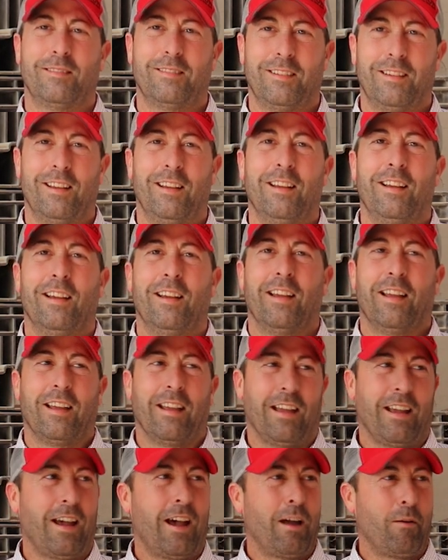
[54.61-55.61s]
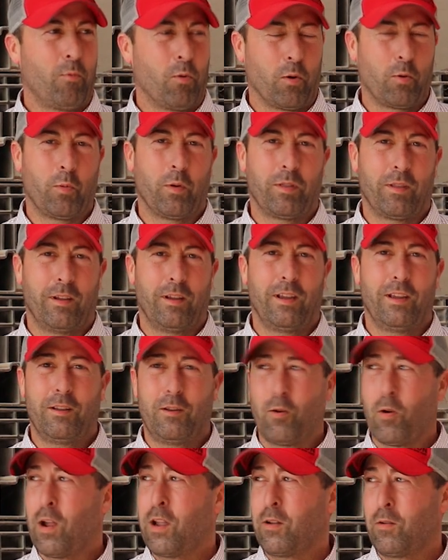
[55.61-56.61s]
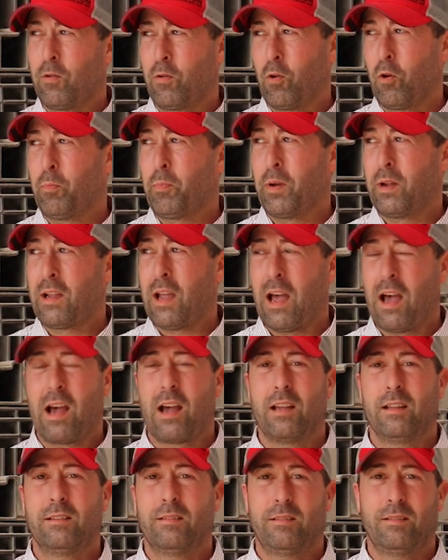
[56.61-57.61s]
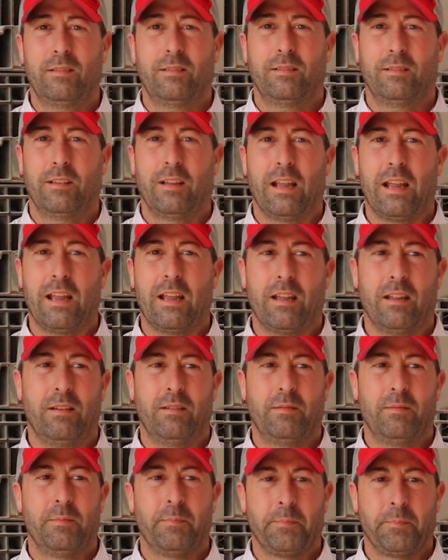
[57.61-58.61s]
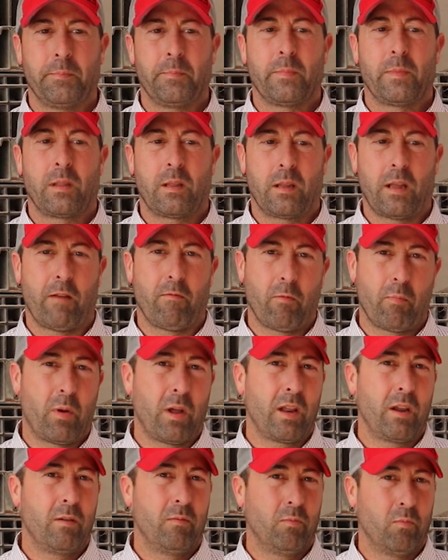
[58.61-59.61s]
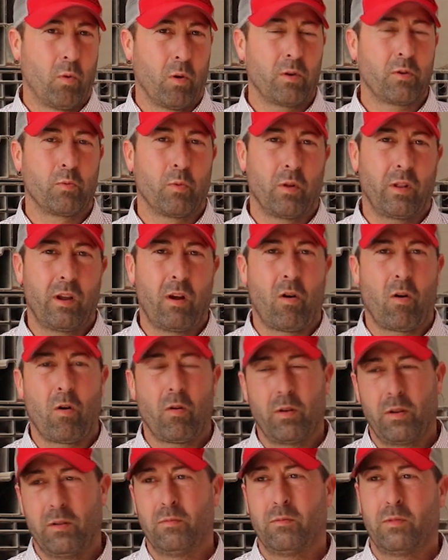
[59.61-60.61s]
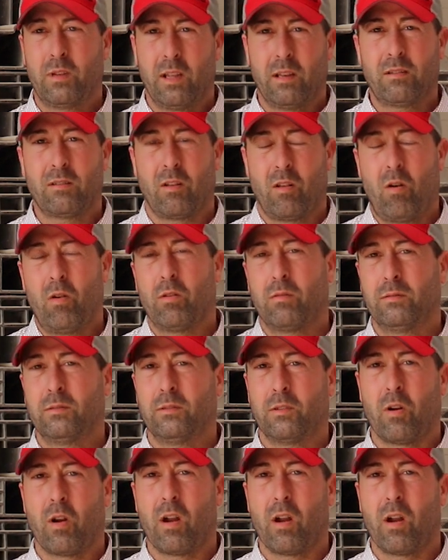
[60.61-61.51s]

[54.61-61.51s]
I work with a great group of guys and everybody works really hard and gets along